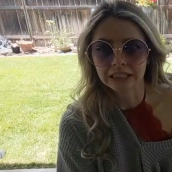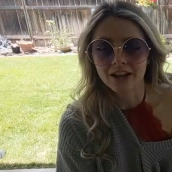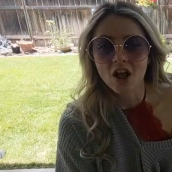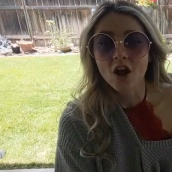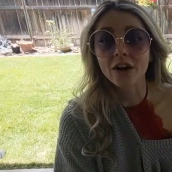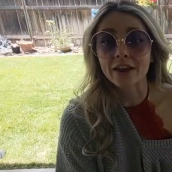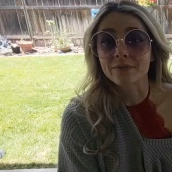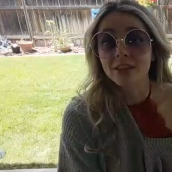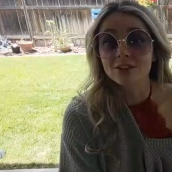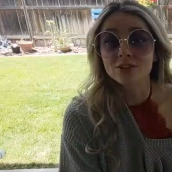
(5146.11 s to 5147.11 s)
Another okay,
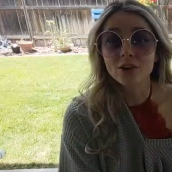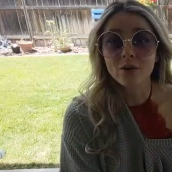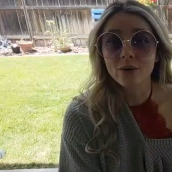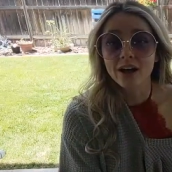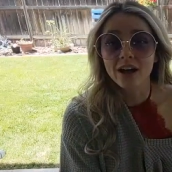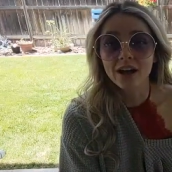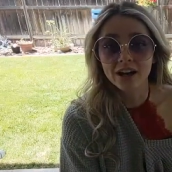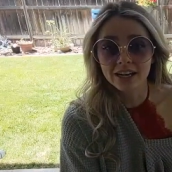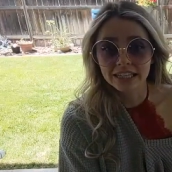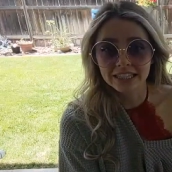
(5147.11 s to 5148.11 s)
one. so
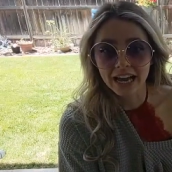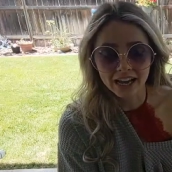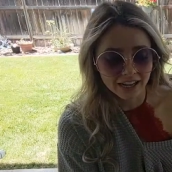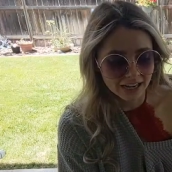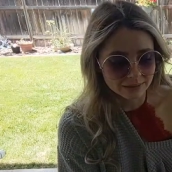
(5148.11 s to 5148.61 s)
uh, yeah,